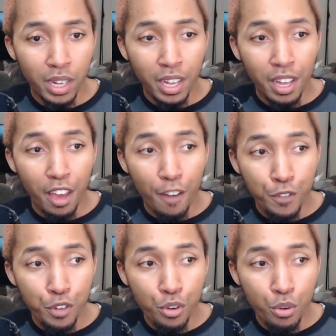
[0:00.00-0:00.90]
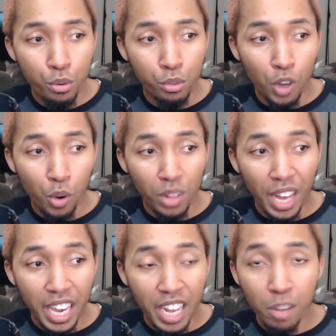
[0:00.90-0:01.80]
If you don't
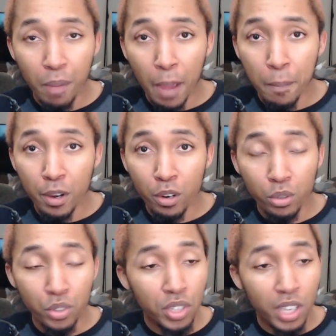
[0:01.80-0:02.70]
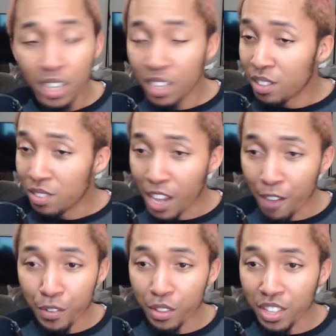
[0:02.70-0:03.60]
like any of my builds,
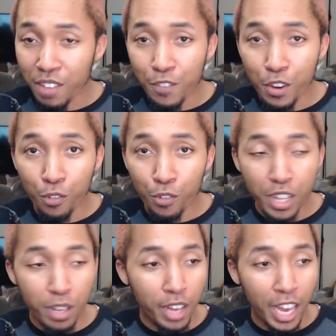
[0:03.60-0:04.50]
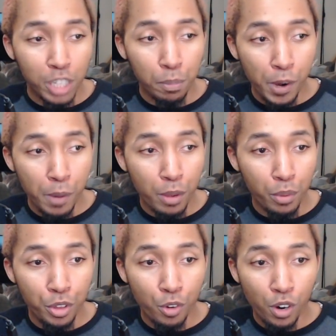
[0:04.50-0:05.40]
definitely feel free to experiment
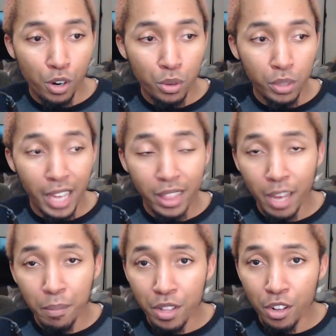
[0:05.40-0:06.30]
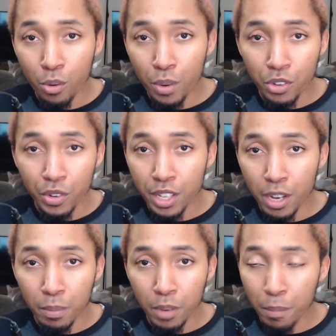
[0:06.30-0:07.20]
with your own and let me know what you end
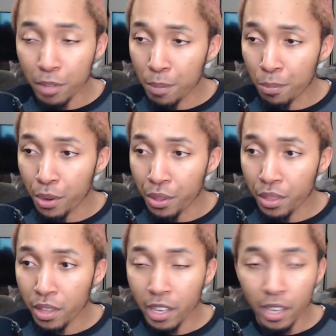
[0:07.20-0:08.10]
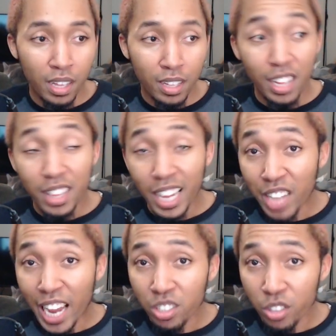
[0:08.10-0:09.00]
up coming up with. That's
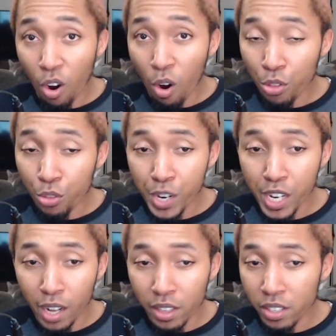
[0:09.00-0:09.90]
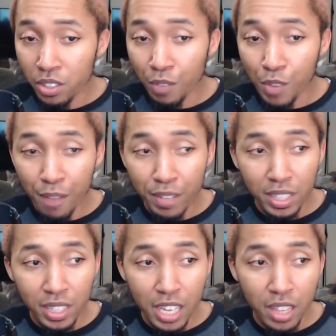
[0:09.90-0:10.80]
actually all 3 colors. If you haven't
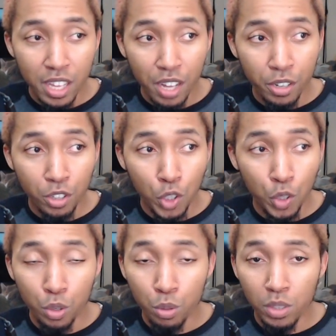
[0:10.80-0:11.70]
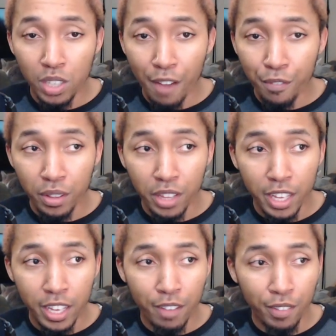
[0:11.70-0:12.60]
seen the other 2, definitely
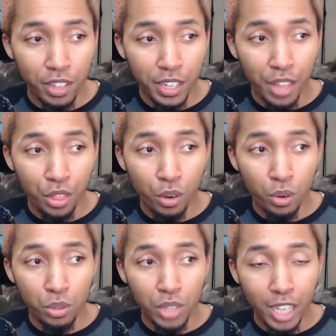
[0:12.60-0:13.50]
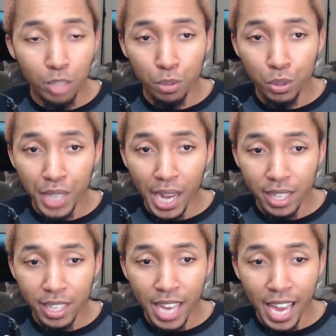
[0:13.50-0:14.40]
give a look at those. That's
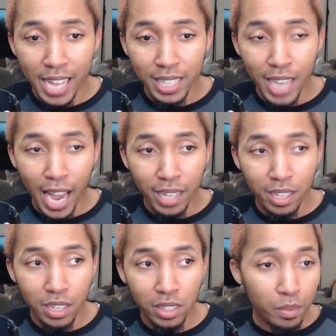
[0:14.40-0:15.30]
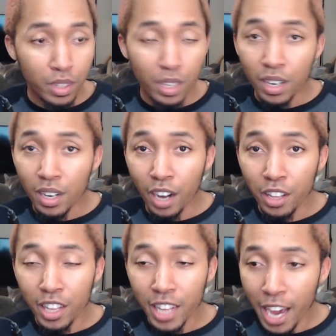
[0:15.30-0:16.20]
Brutality and Tactics.
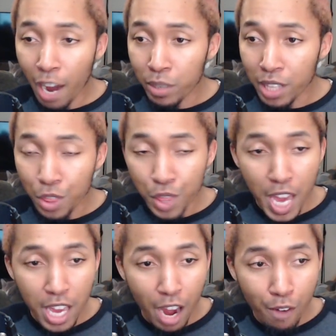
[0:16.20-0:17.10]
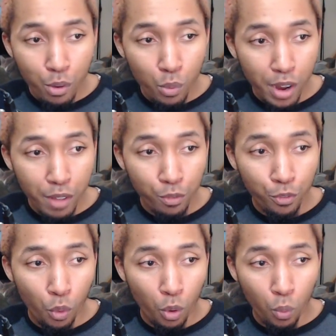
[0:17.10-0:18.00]
Other than that, I want to thank everyone
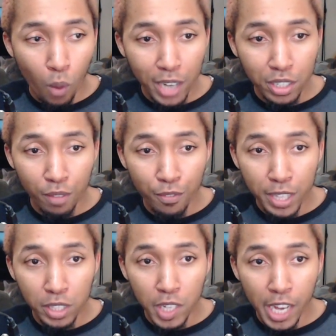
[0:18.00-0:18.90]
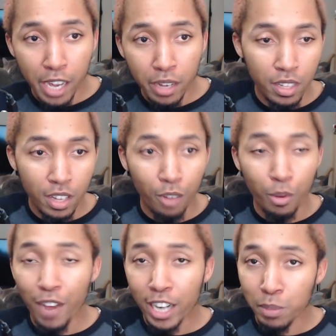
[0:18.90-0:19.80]
for watching the vid today.
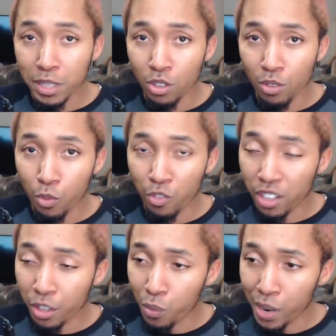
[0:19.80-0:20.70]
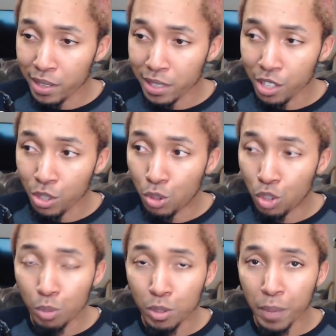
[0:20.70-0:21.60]
We've actually been doing really well in the
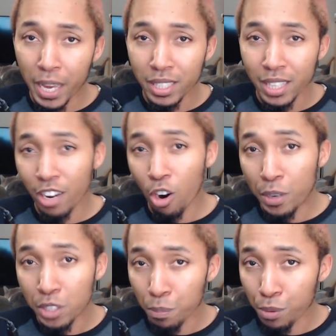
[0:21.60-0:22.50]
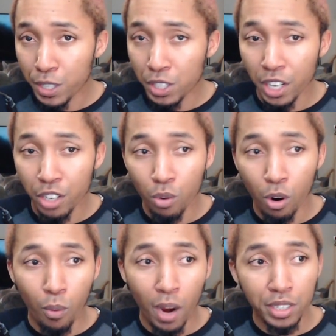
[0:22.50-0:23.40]
YouTube space, and I always appreciate you
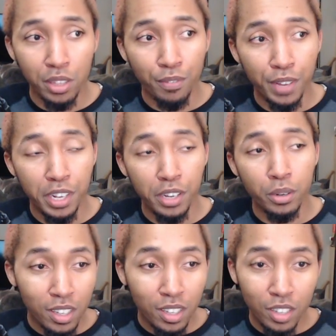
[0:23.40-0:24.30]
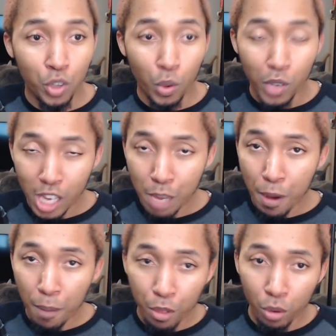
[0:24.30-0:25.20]
all watching the videos. So keep
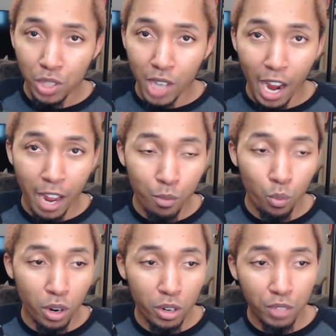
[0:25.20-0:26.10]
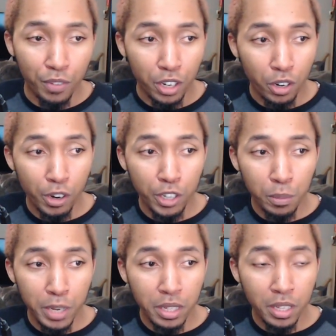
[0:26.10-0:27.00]
up those kind words of
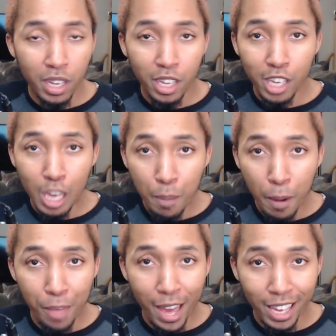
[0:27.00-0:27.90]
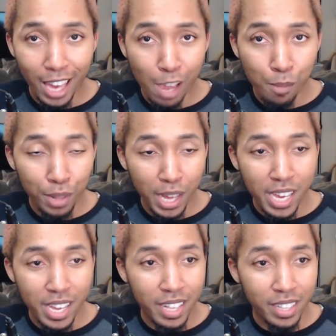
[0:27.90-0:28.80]
encouragement, keep up that
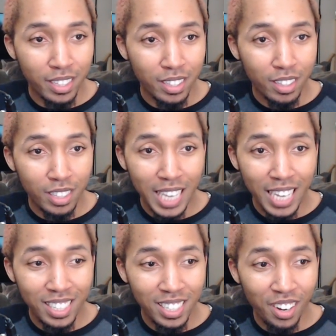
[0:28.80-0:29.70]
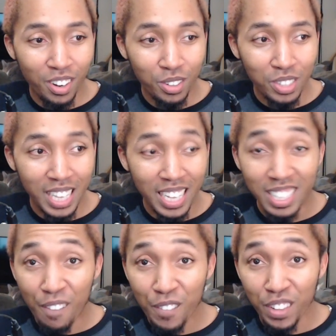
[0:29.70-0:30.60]
gameplay in Dead Cells, and
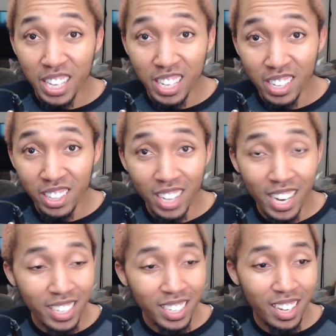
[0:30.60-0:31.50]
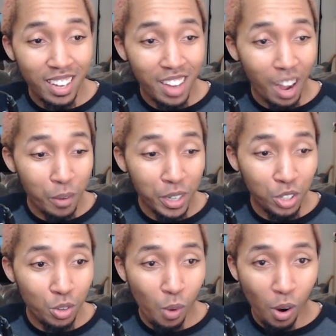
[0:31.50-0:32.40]
definitely good luck. I wish
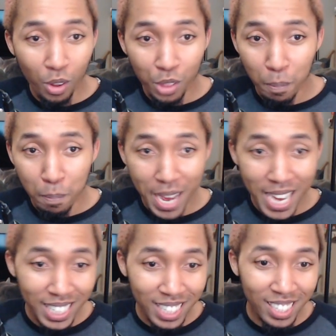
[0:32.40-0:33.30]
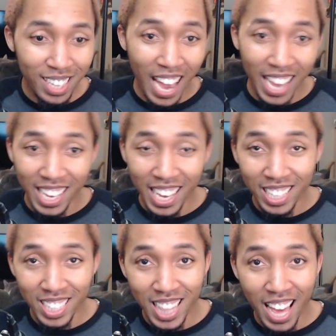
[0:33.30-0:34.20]
you all the best and get
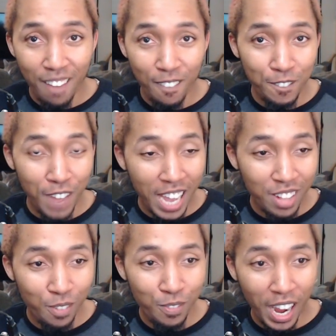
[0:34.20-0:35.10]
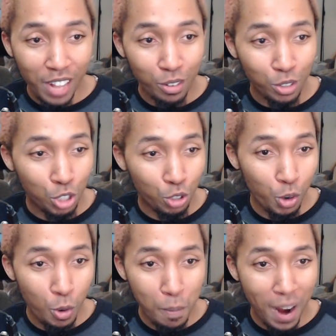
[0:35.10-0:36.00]
into that final
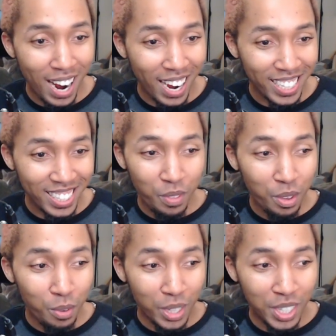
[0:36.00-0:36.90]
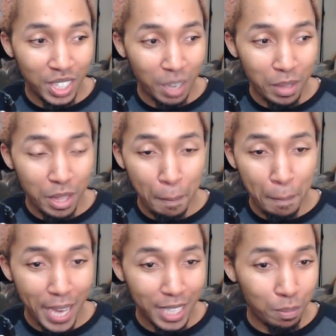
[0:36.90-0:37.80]
true boss with some of the
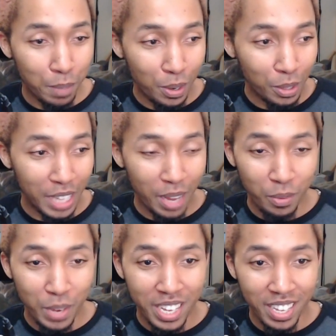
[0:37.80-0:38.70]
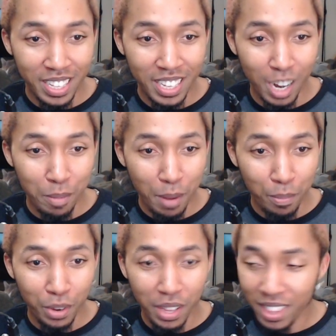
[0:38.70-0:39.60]
best builds that we could come up with.